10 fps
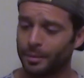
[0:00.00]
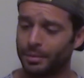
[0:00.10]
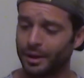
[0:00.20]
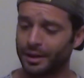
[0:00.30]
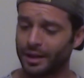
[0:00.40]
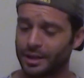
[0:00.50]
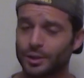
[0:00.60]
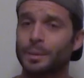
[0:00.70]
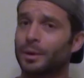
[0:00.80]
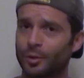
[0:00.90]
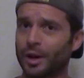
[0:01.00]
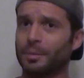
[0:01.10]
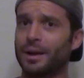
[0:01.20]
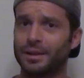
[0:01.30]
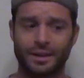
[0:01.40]
But so I'm going to
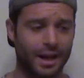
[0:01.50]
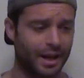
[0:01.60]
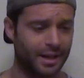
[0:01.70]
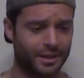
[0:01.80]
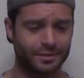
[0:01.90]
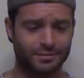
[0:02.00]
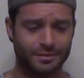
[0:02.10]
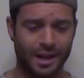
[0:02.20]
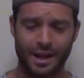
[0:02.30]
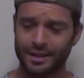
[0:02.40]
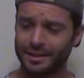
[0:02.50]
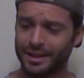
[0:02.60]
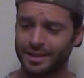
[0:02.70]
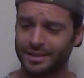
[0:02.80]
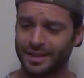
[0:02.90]
recommend it on
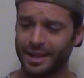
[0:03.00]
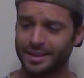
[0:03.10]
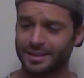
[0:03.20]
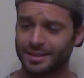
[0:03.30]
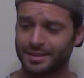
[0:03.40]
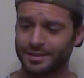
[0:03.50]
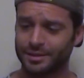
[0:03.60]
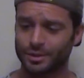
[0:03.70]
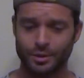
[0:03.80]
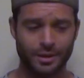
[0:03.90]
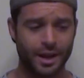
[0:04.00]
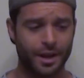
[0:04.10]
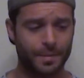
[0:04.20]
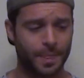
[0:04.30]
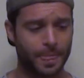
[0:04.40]
the taste. So
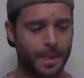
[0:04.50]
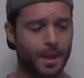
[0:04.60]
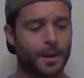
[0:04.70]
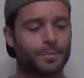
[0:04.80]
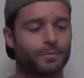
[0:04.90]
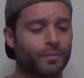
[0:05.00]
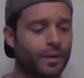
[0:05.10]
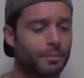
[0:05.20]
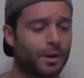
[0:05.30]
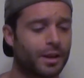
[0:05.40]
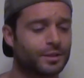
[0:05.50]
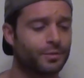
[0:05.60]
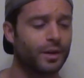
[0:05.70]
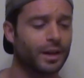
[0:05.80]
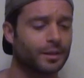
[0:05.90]
yeah, but it's
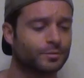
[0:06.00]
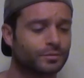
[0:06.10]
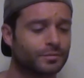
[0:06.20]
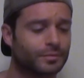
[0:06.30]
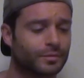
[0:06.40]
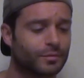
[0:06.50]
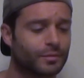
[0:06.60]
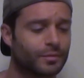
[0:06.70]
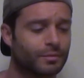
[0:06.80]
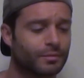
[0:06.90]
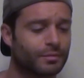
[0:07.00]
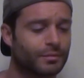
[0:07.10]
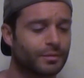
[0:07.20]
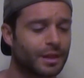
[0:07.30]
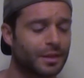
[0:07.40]
funny.
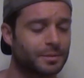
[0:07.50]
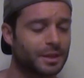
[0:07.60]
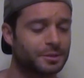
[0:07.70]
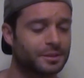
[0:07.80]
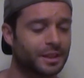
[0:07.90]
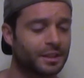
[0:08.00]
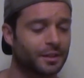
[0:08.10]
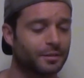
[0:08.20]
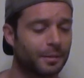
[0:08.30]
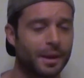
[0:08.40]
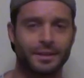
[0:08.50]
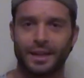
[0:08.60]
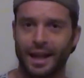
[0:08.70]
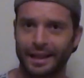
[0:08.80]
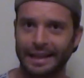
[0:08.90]
Now that I was thinking of, I made
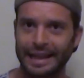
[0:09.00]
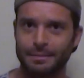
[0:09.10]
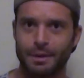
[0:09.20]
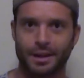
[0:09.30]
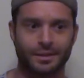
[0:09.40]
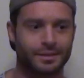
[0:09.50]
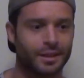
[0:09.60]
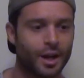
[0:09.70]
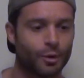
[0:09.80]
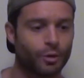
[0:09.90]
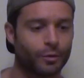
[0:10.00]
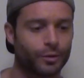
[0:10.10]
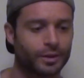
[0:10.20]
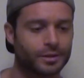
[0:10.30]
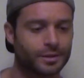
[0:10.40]
that Elaine Bennis
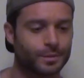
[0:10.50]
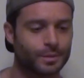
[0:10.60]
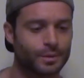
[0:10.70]
reference.